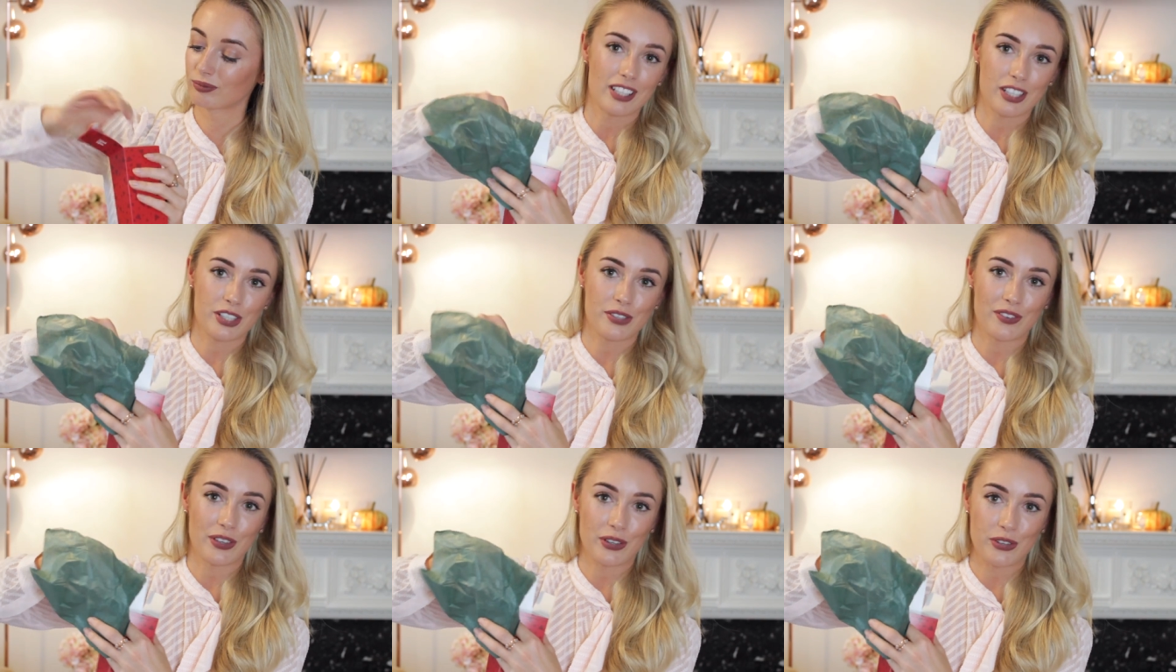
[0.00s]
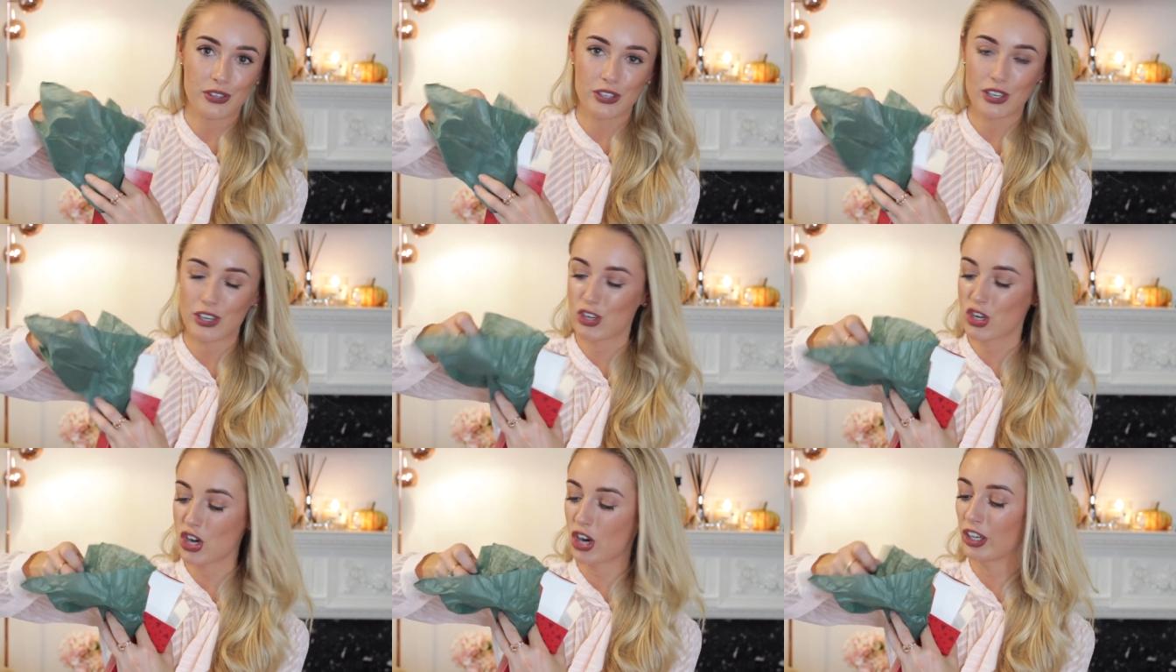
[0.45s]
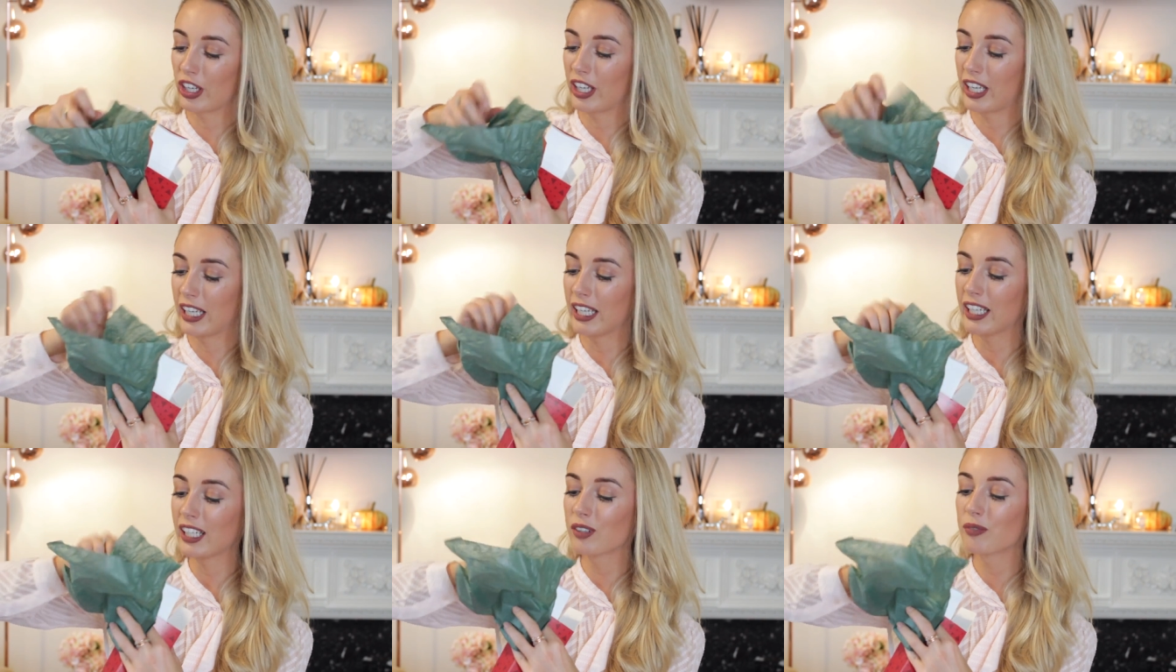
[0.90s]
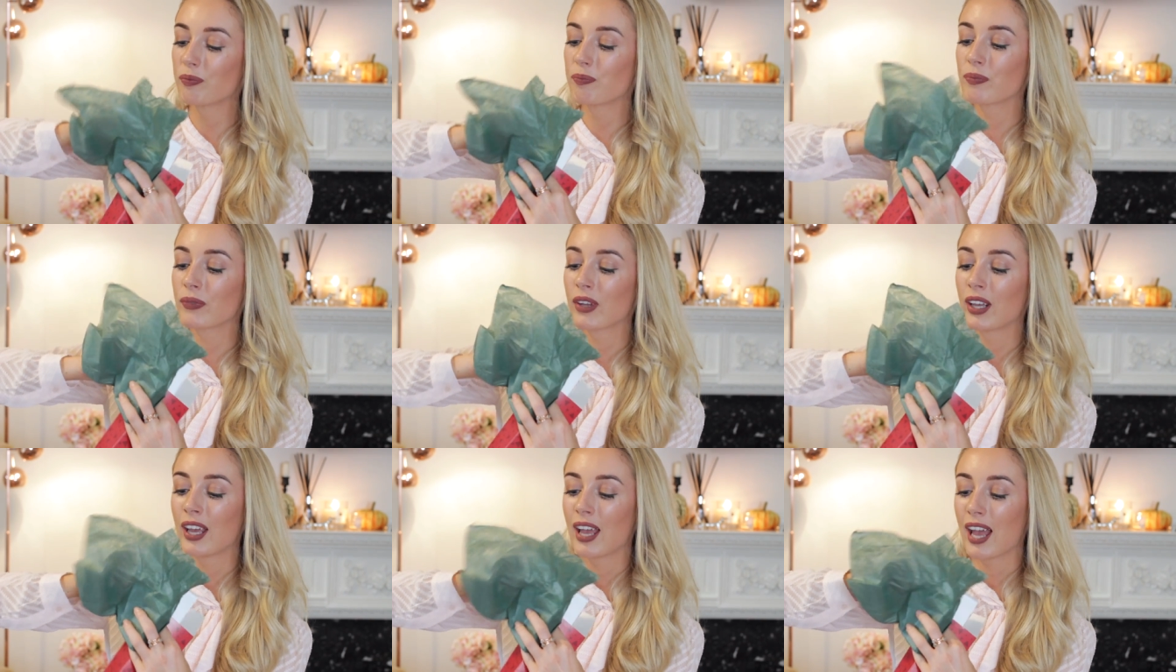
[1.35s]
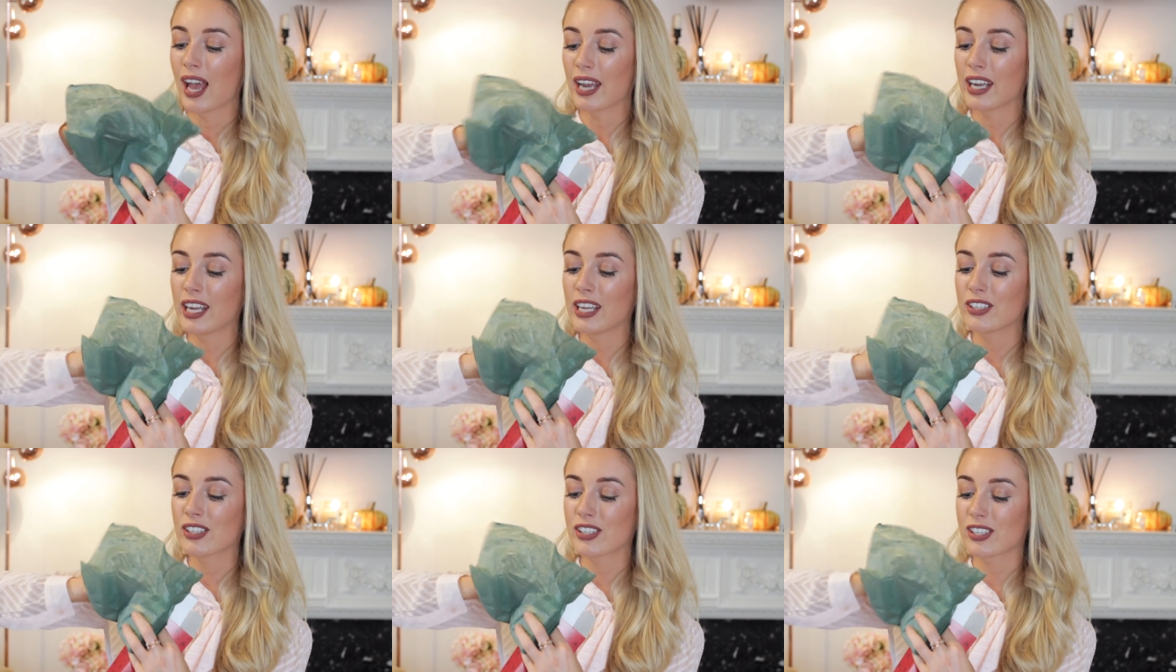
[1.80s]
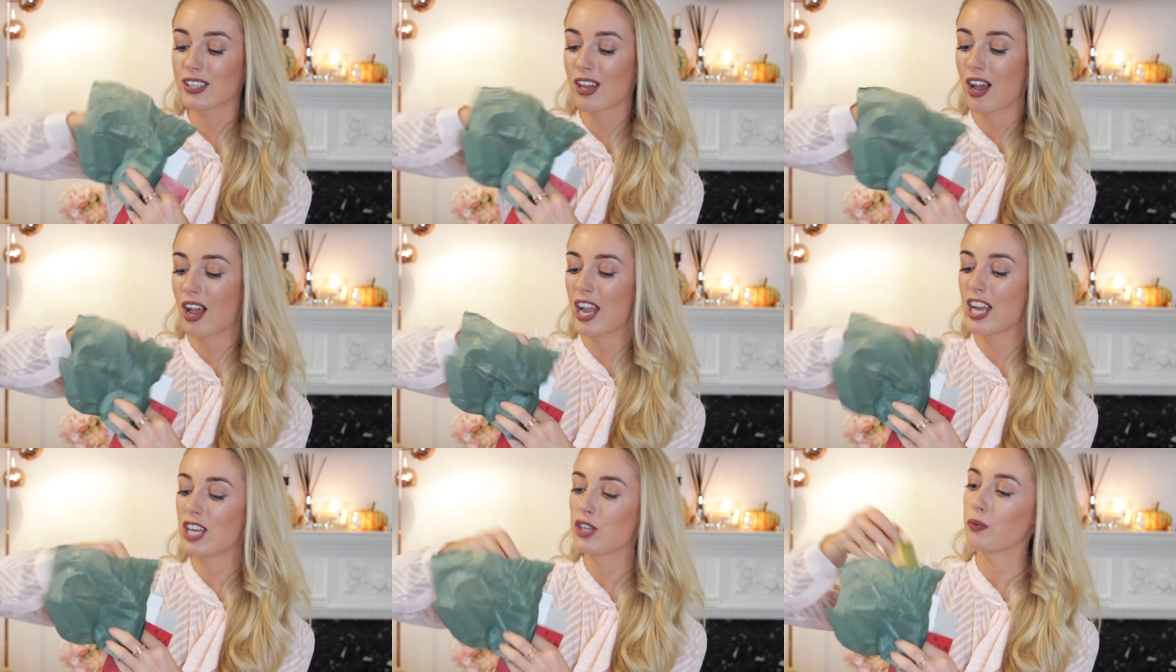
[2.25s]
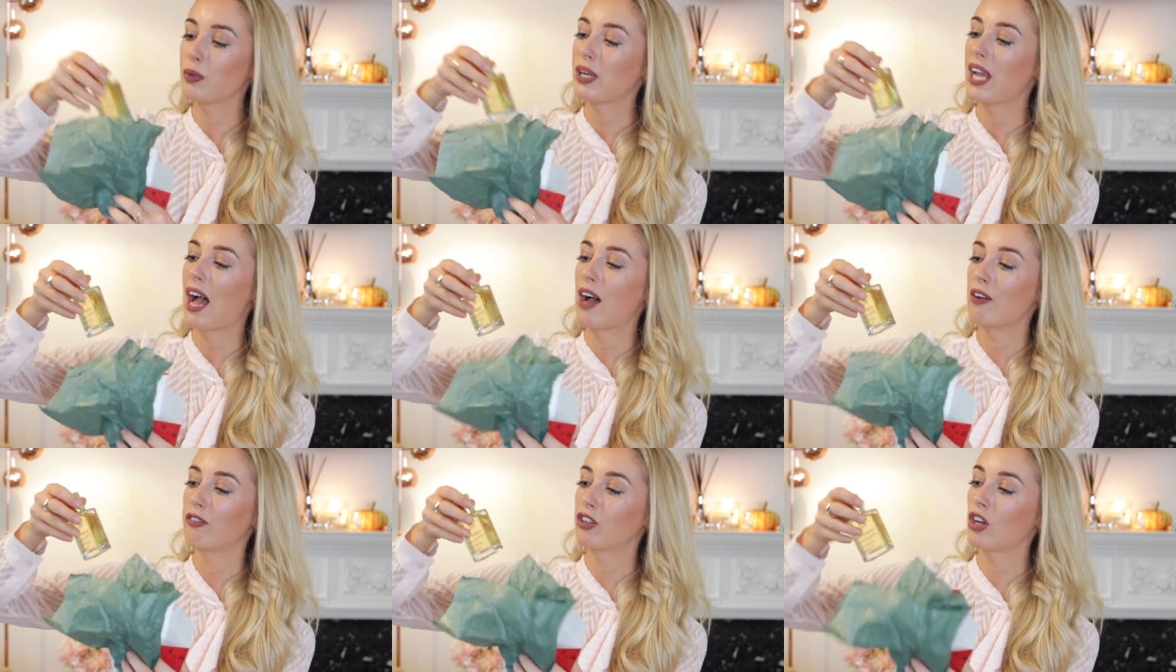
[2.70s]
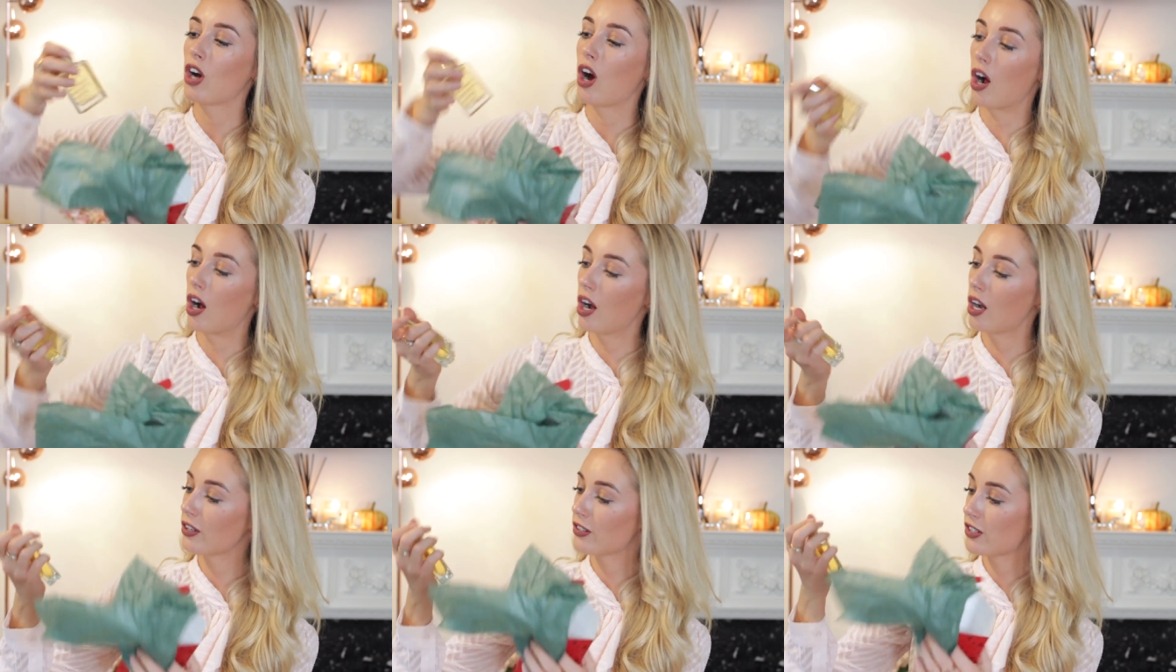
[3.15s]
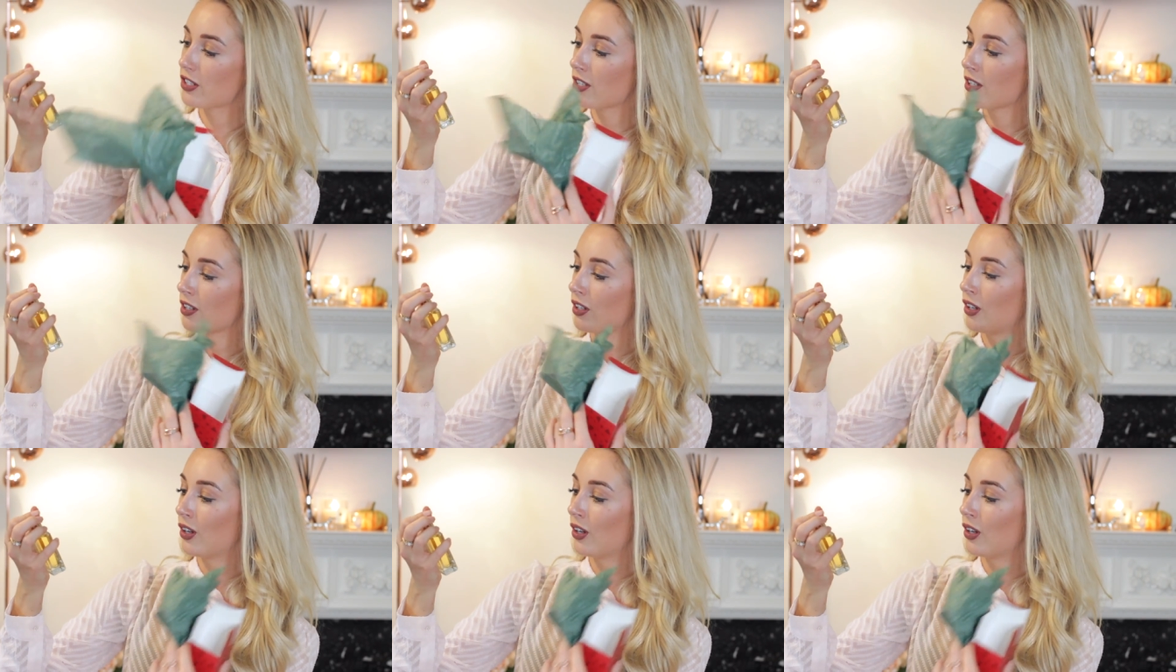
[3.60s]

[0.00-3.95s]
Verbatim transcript: this feels chunky. And inside we have got